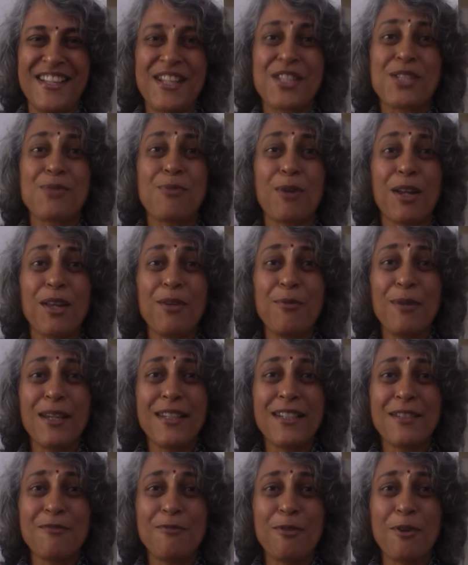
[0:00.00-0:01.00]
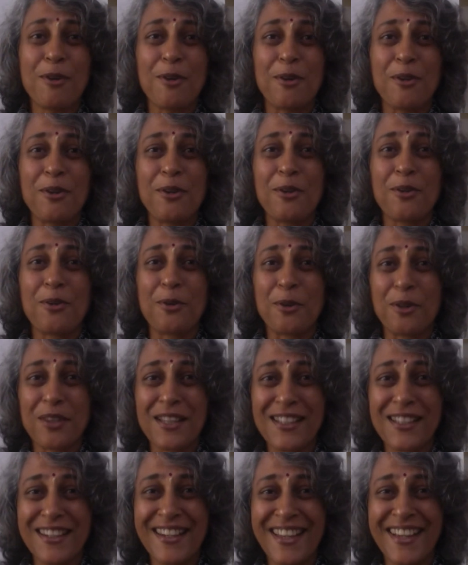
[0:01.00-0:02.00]
So what are you waiting for? Go to
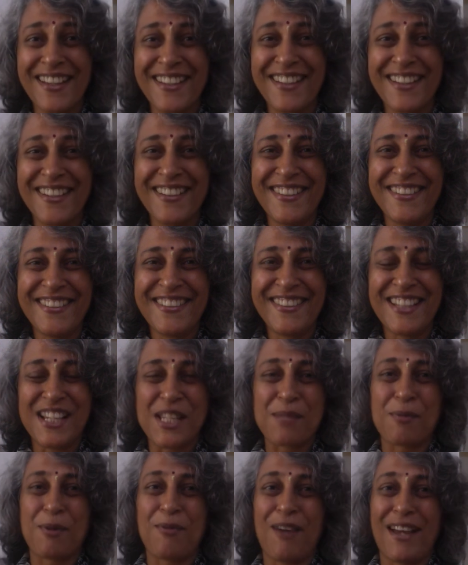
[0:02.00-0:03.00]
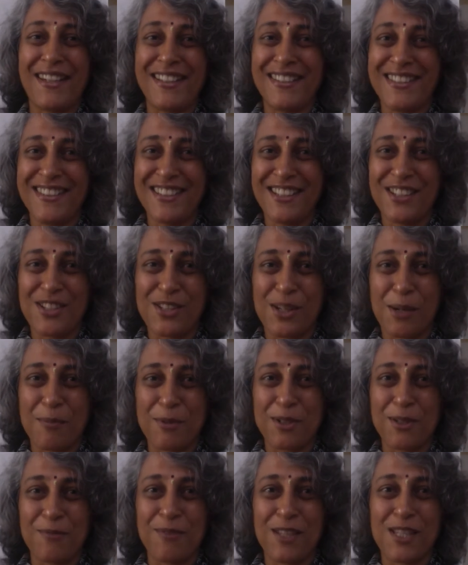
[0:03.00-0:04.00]
the link that is provided in the
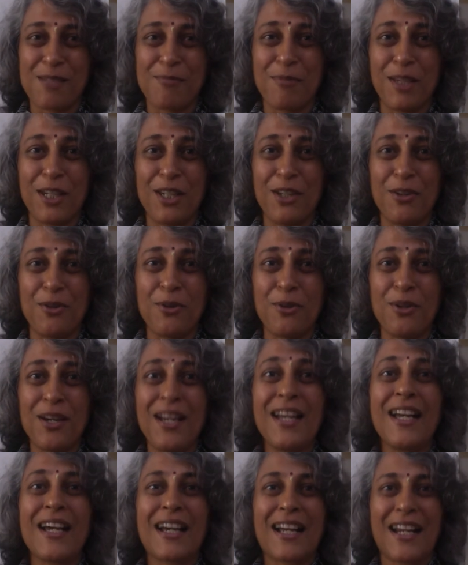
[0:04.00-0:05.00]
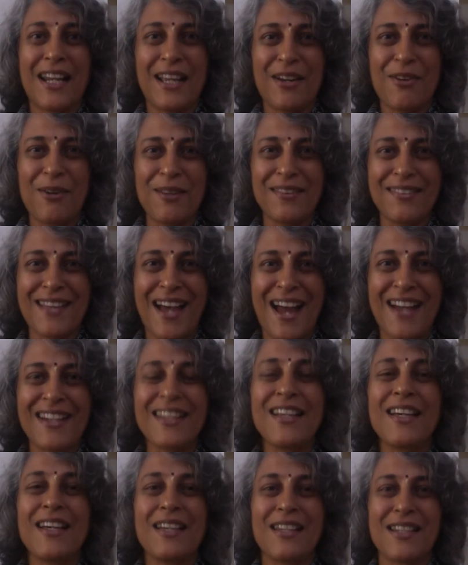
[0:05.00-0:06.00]
description of this video, click on
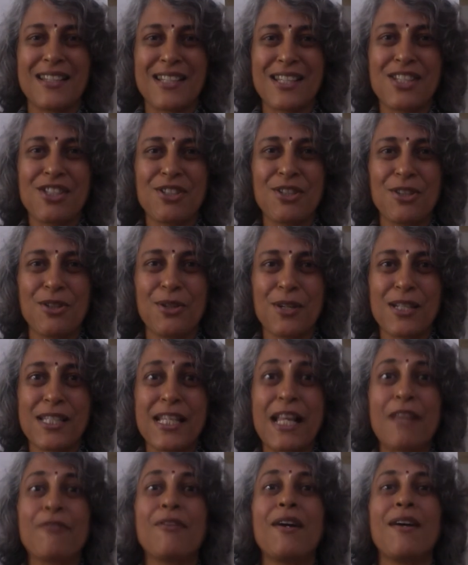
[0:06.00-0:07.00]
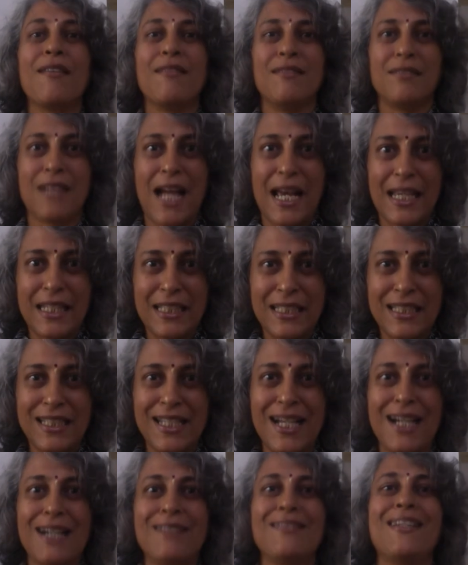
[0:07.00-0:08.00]
that, register yourself right
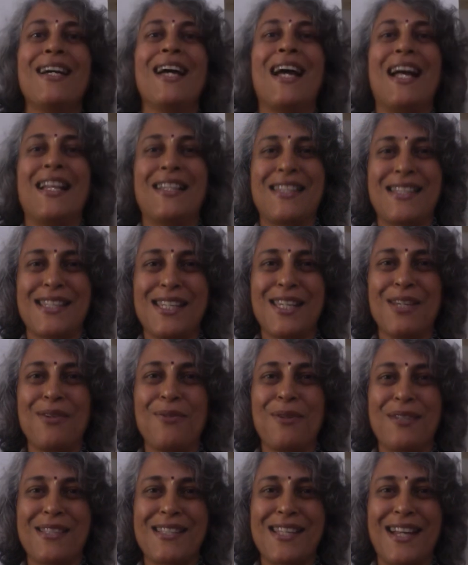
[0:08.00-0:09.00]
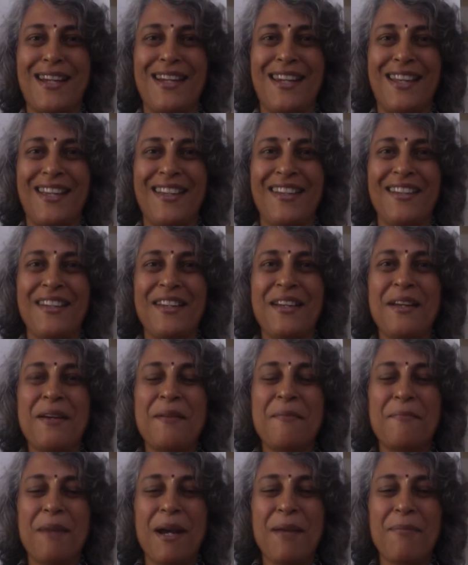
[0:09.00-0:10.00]
now, and see you on Sunday.
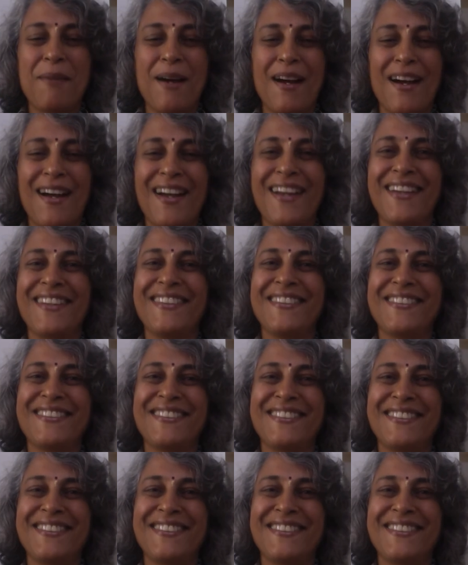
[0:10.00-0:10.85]
Bye-bye.